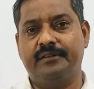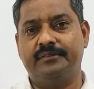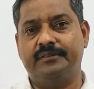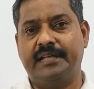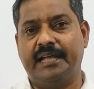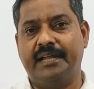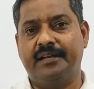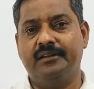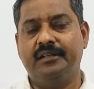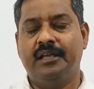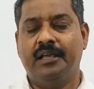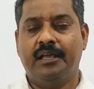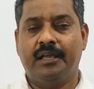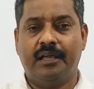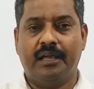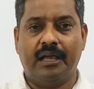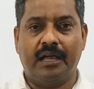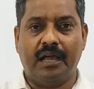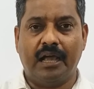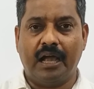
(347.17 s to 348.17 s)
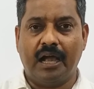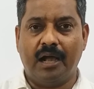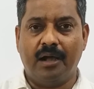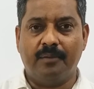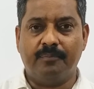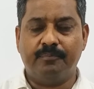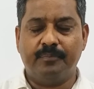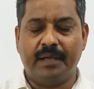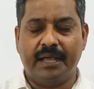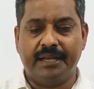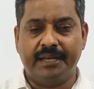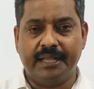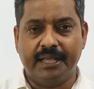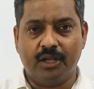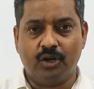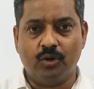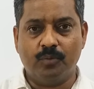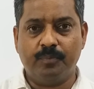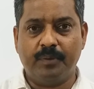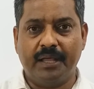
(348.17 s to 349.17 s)
then up. An
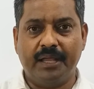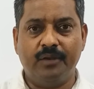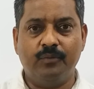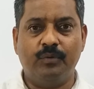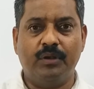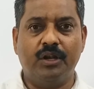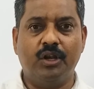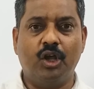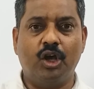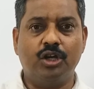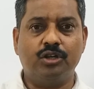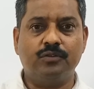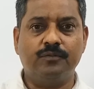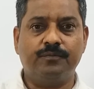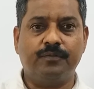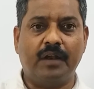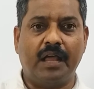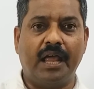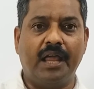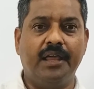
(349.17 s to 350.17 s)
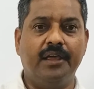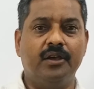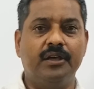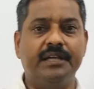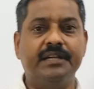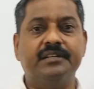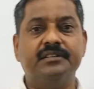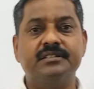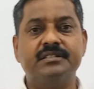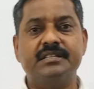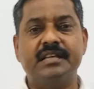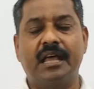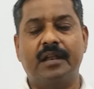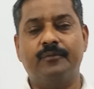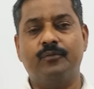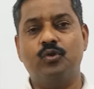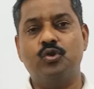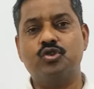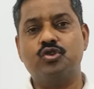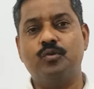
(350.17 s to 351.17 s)
aeroplane will not fly itself
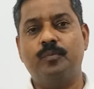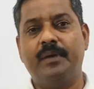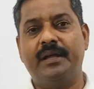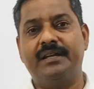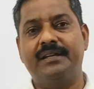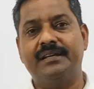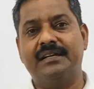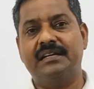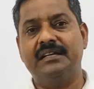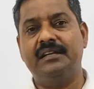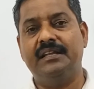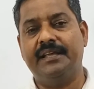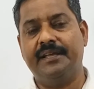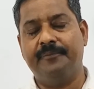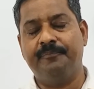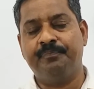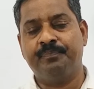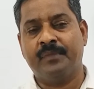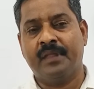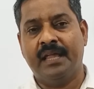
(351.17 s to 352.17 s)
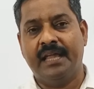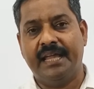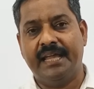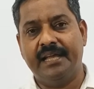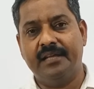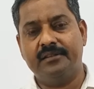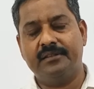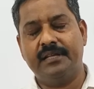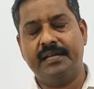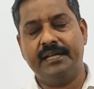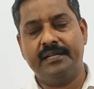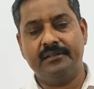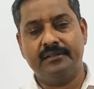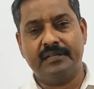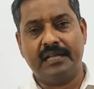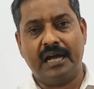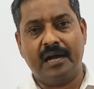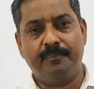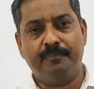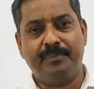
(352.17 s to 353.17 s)
automatically. It,
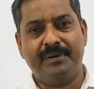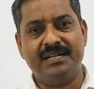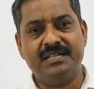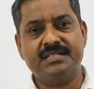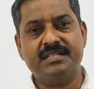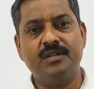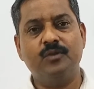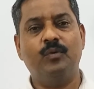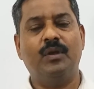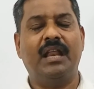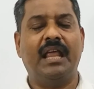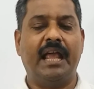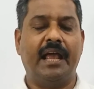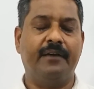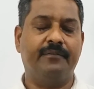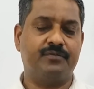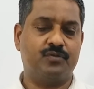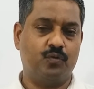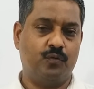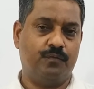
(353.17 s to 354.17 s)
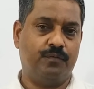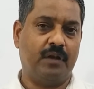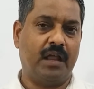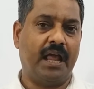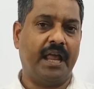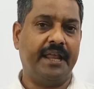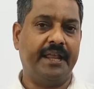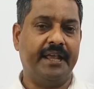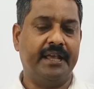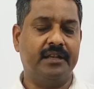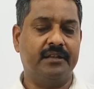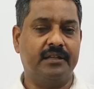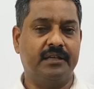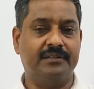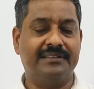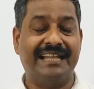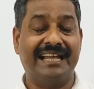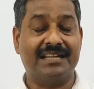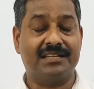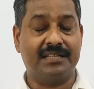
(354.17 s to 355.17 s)
a person will have to fly in
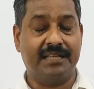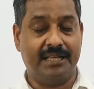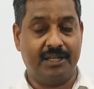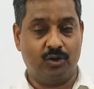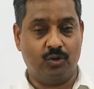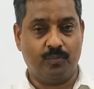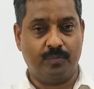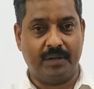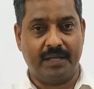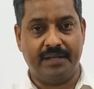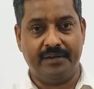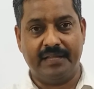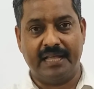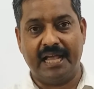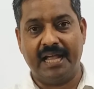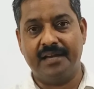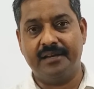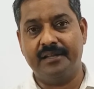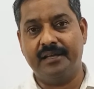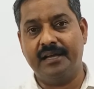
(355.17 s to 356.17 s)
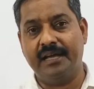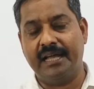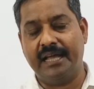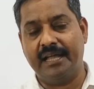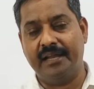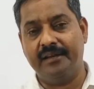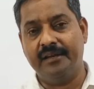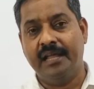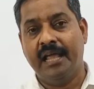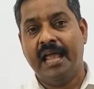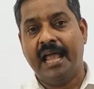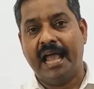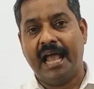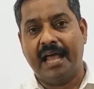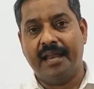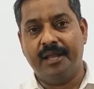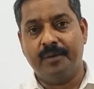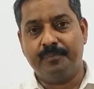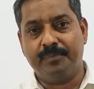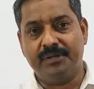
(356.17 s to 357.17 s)
that aeroplane and and
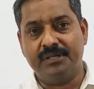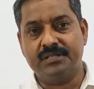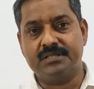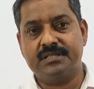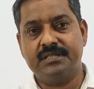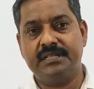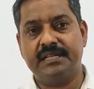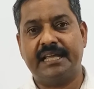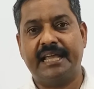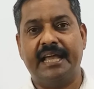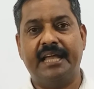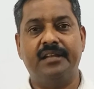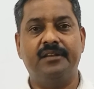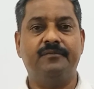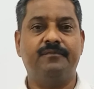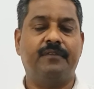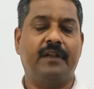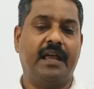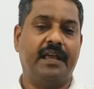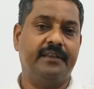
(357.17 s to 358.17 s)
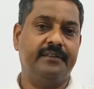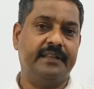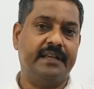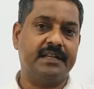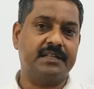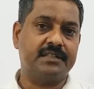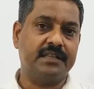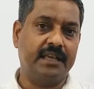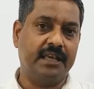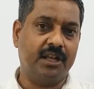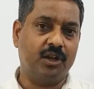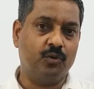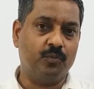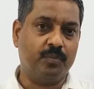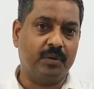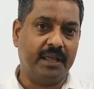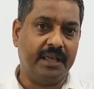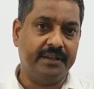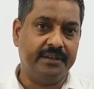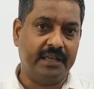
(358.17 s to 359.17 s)
and a person can fly that
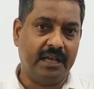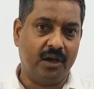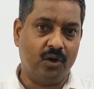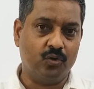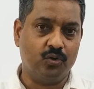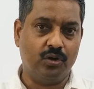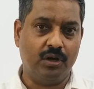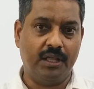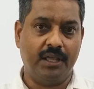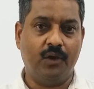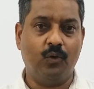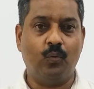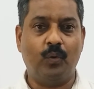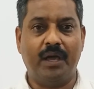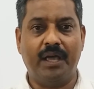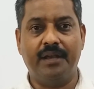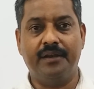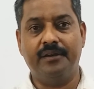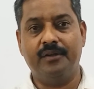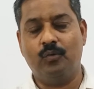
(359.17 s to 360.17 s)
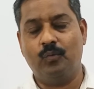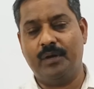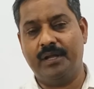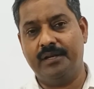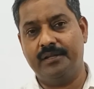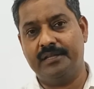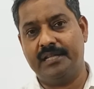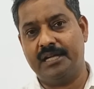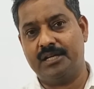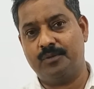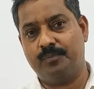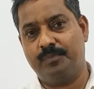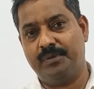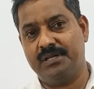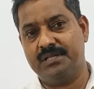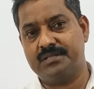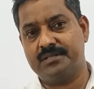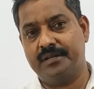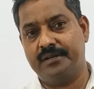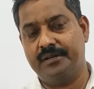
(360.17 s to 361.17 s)
aeroplane only when when that
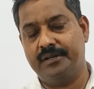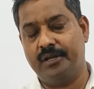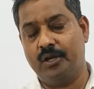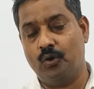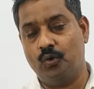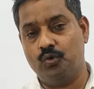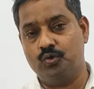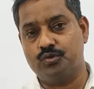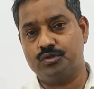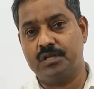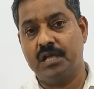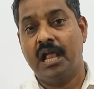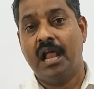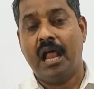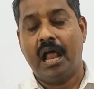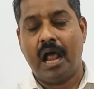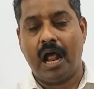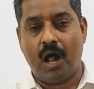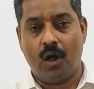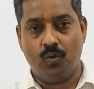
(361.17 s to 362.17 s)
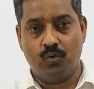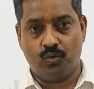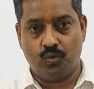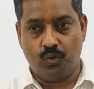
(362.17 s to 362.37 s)
person knows how to